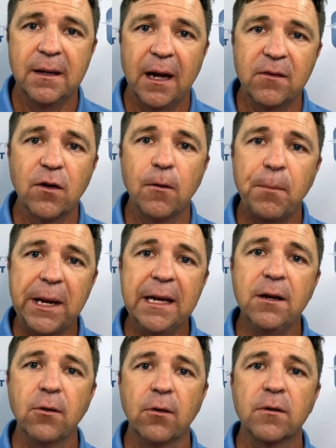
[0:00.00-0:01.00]
And so
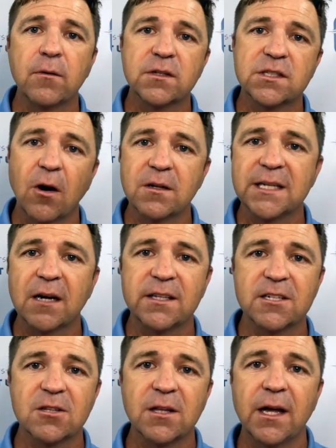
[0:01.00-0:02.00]
Peter starts out
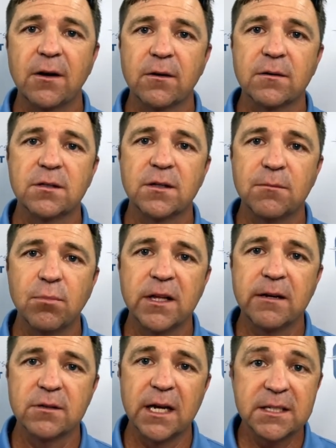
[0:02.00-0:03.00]
this letter to the
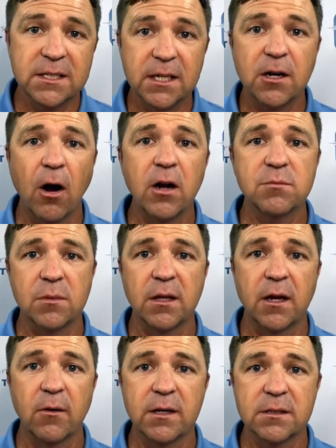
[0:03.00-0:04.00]
believers. It's an encouragement
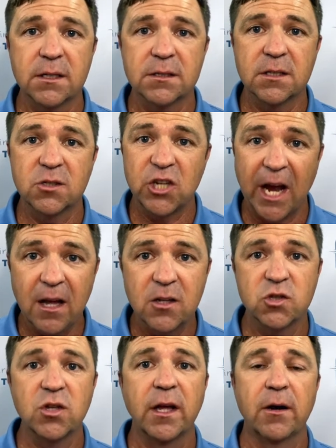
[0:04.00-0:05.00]
letter. It's a
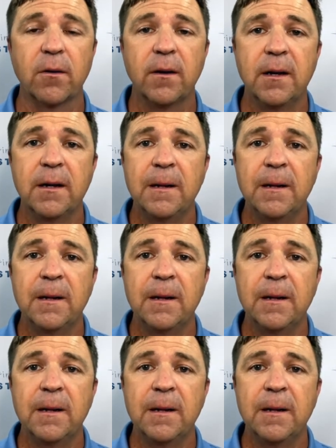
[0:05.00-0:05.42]
challenge letter.